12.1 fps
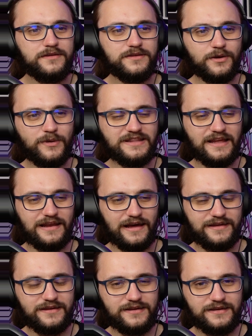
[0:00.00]
know what I
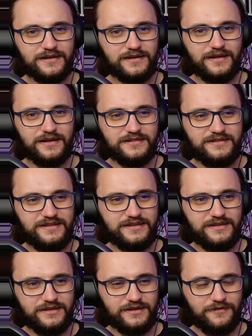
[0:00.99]
like?
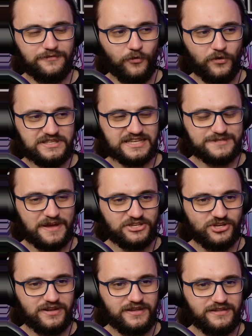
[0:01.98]
The voice,
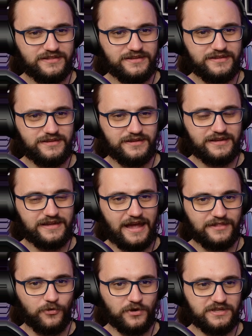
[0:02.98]
especially the
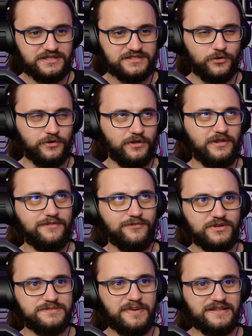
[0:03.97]
head voice, or not head
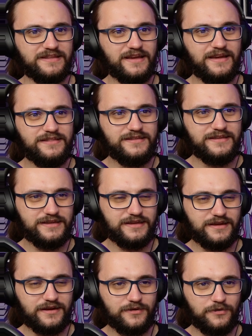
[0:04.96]
voice, but
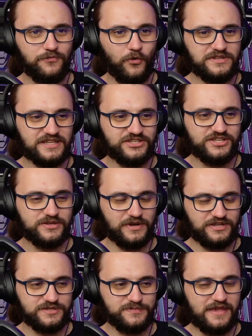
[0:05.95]
the voice that where
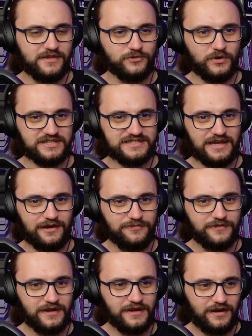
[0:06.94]
she's speaking to
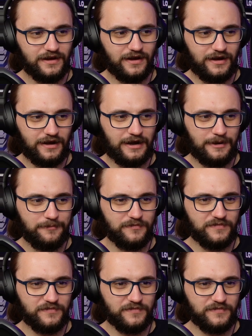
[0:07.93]
herself, that